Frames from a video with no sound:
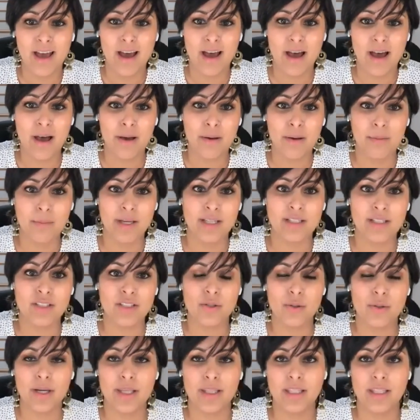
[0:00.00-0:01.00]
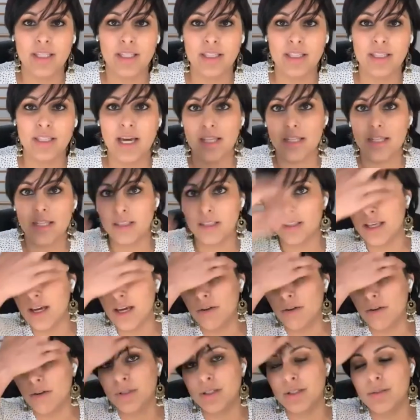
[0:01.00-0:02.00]
And so I think that
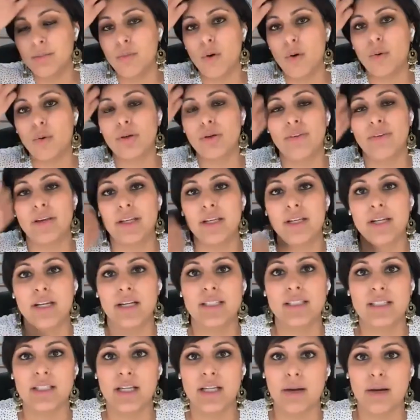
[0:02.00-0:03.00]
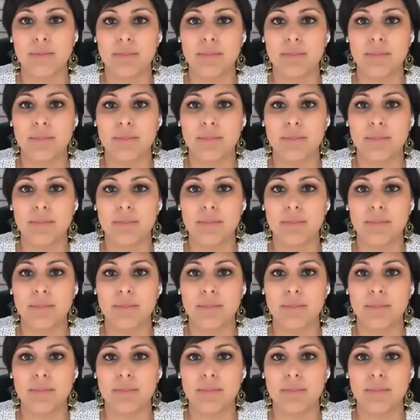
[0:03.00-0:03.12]
that really motivated us to